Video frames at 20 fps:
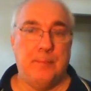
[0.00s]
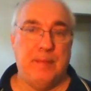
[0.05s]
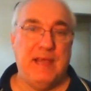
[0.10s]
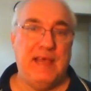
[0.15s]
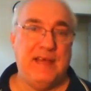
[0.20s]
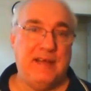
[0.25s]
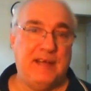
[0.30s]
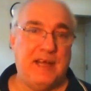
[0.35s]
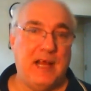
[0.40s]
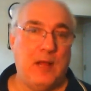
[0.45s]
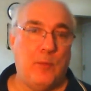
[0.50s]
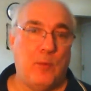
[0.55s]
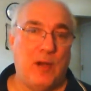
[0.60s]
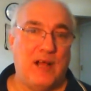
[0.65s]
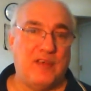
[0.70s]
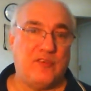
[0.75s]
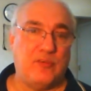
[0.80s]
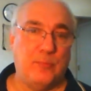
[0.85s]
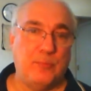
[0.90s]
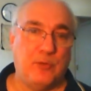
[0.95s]
Man, did I
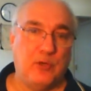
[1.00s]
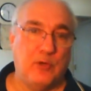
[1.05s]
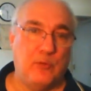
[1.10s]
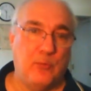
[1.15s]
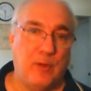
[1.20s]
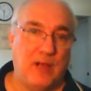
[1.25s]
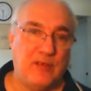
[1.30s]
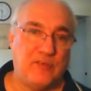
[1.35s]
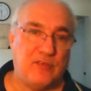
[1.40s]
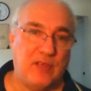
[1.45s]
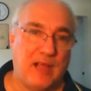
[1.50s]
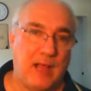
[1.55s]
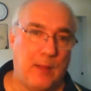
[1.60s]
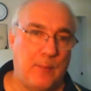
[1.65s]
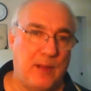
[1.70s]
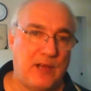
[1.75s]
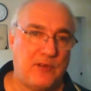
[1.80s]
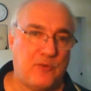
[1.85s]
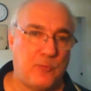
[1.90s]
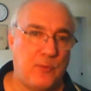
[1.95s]
watch some good wrestling. I
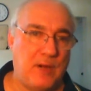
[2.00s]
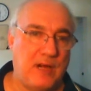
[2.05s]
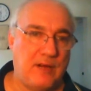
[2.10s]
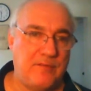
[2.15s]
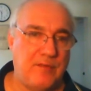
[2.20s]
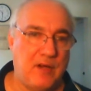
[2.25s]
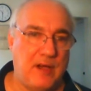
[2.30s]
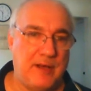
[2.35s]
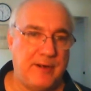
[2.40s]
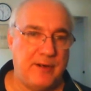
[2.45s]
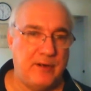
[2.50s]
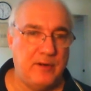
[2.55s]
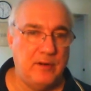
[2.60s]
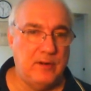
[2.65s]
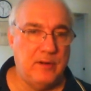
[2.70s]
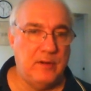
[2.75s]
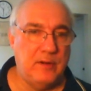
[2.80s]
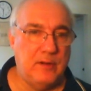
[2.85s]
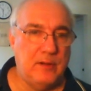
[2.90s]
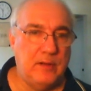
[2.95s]
watched Ring of Honor
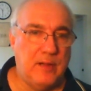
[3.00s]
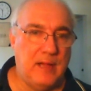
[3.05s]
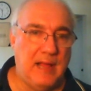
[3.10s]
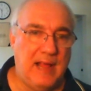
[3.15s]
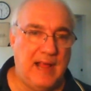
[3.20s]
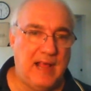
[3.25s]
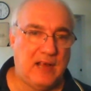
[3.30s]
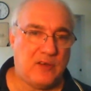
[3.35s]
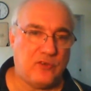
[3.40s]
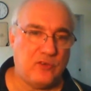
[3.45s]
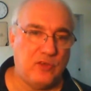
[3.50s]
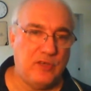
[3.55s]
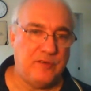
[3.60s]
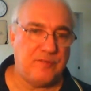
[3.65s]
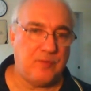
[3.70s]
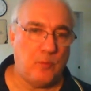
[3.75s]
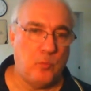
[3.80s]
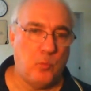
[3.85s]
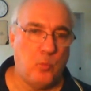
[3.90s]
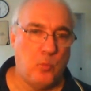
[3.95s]
actually
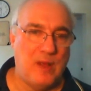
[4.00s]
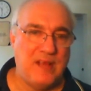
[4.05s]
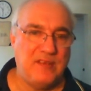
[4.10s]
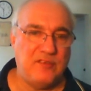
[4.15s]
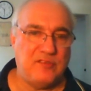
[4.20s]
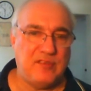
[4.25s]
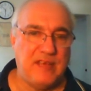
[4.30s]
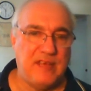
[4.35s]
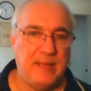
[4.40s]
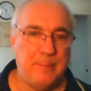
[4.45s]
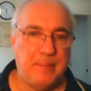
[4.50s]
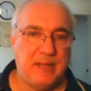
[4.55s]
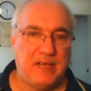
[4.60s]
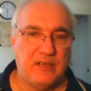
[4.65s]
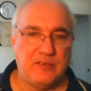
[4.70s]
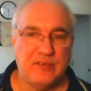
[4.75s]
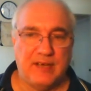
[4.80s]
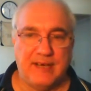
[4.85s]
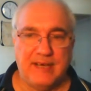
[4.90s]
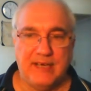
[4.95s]
from Wednesday
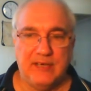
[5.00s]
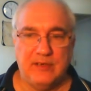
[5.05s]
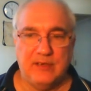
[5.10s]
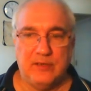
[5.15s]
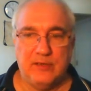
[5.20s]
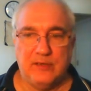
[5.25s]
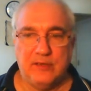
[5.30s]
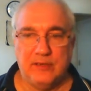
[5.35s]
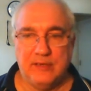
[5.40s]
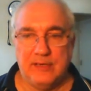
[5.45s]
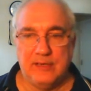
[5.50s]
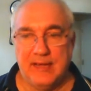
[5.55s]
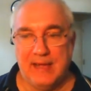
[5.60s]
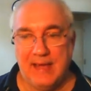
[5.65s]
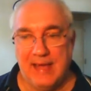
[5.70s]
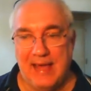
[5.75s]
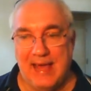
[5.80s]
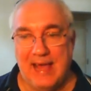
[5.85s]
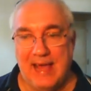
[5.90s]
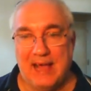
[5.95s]
because I didn't
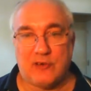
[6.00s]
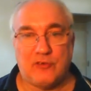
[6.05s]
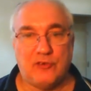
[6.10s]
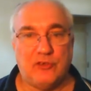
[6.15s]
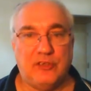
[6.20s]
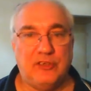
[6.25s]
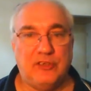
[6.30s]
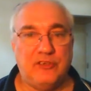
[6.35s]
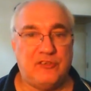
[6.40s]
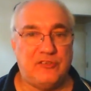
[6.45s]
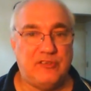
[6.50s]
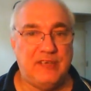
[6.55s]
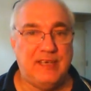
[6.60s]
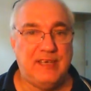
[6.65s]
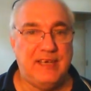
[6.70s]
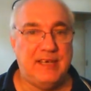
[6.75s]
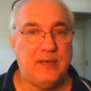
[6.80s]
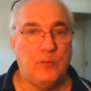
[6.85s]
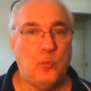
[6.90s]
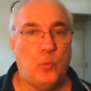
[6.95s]
actually
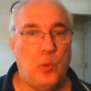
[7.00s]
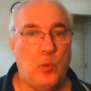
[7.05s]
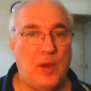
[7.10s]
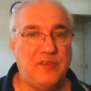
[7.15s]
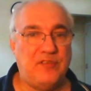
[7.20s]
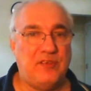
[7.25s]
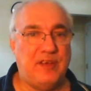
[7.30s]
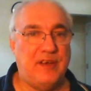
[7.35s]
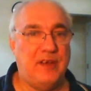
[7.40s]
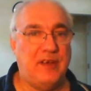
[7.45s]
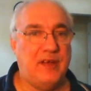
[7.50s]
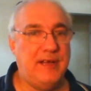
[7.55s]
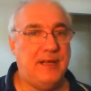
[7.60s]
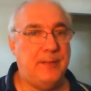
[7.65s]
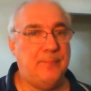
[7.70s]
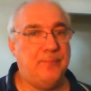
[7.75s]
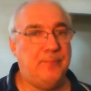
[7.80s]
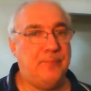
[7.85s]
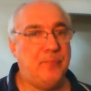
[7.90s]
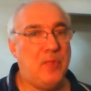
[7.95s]
see it Wednesday
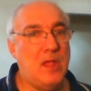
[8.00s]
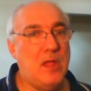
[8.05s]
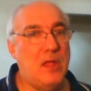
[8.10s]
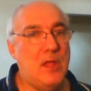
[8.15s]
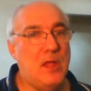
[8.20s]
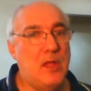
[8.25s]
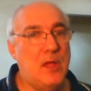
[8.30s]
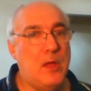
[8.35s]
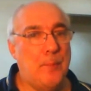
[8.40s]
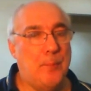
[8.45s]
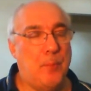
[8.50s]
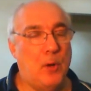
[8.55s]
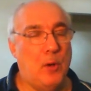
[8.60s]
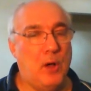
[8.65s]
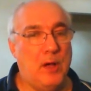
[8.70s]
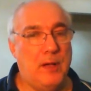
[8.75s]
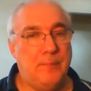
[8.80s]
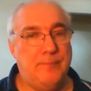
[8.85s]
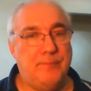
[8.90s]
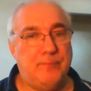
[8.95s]
night.
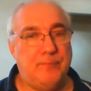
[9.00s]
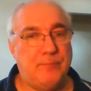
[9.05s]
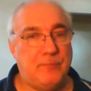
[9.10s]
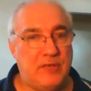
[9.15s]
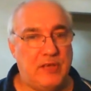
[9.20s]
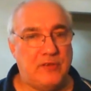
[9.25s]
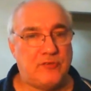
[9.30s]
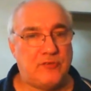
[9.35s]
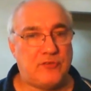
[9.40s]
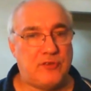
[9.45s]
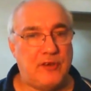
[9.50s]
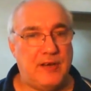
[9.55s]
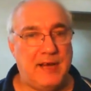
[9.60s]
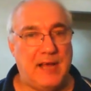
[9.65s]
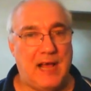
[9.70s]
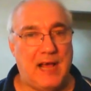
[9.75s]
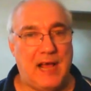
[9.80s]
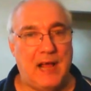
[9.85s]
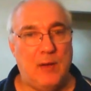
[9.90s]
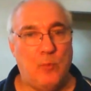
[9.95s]
But
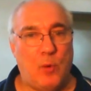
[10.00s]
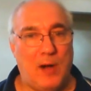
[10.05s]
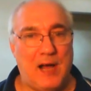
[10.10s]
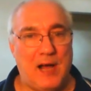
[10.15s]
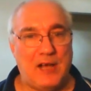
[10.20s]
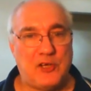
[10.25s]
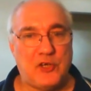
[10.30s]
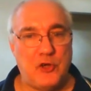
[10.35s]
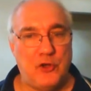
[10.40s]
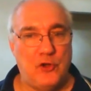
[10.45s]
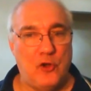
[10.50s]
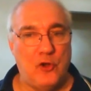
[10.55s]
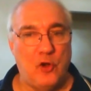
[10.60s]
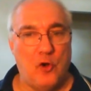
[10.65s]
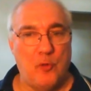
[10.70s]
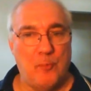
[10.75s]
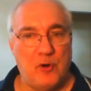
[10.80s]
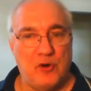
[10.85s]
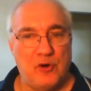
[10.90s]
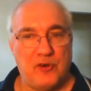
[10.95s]
yesterday, I watched
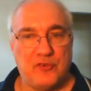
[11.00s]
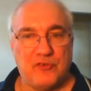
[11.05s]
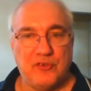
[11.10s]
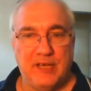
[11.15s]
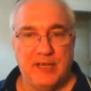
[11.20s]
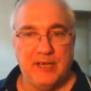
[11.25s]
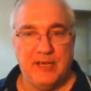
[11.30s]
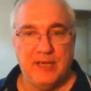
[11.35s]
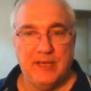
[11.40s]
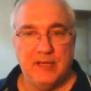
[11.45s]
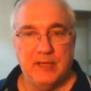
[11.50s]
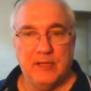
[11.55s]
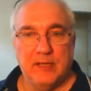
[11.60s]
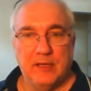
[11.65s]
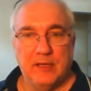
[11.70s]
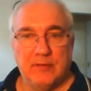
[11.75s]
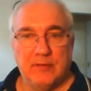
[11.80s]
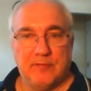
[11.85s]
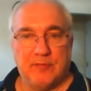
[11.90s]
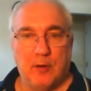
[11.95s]
No Mercy
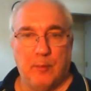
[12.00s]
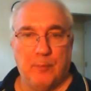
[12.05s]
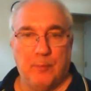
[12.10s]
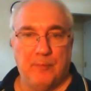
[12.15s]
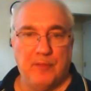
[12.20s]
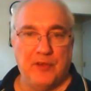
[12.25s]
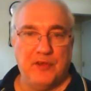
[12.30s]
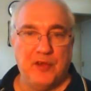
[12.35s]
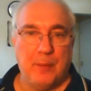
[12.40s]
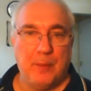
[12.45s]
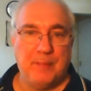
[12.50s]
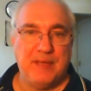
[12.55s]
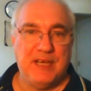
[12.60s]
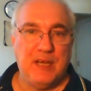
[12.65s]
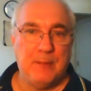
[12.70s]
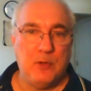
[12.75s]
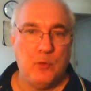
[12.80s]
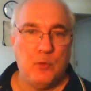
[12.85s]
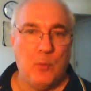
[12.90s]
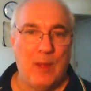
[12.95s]
from the
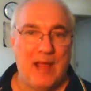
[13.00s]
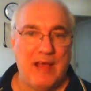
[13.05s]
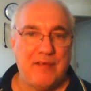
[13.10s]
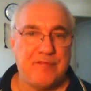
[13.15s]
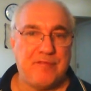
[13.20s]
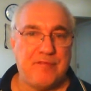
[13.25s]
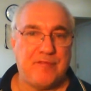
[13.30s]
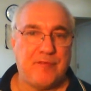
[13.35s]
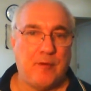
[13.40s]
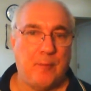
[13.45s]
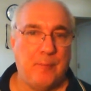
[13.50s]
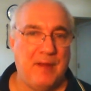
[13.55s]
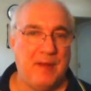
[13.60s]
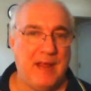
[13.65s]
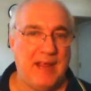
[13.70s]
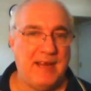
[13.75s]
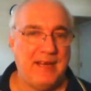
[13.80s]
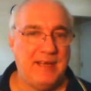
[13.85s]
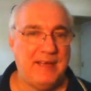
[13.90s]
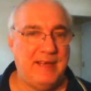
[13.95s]
WWF from
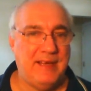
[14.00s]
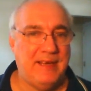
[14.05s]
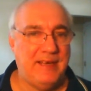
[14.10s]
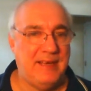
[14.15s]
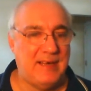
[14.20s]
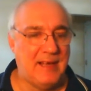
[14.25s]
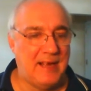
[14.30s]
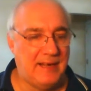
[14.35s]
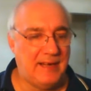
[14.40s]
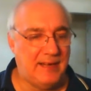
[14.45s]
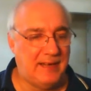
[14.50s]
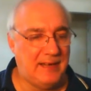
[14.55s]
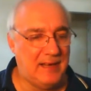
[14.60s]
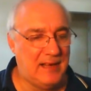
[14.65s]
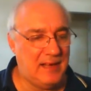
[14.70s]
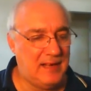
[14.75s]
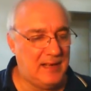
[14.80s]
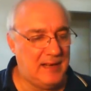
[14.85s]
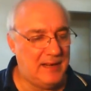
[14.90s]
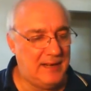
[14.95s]

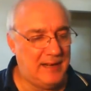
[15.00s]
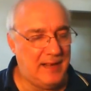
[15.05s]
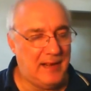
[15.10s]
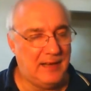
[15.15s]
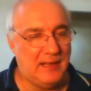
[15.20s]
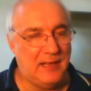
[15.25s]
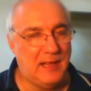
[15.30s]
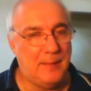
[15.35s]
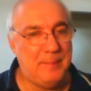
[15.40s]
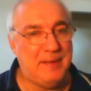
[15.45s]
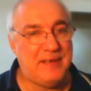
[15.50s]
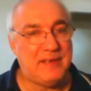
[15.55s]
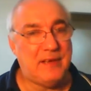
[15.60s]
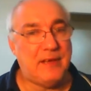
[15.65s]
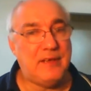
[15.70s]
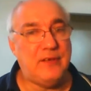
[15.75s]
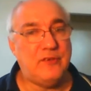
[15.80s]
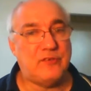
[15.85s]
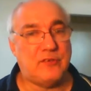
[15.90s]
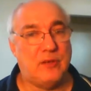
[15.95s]
1999. And let me
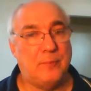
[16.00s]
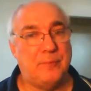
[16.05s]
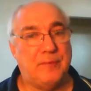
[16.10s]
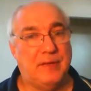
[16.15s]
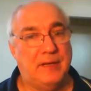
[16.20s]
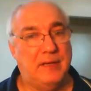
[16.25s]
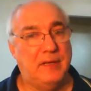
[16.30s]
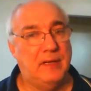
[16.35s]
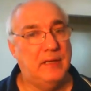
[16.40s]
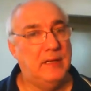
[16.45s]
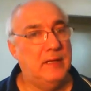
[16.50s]
tell you something.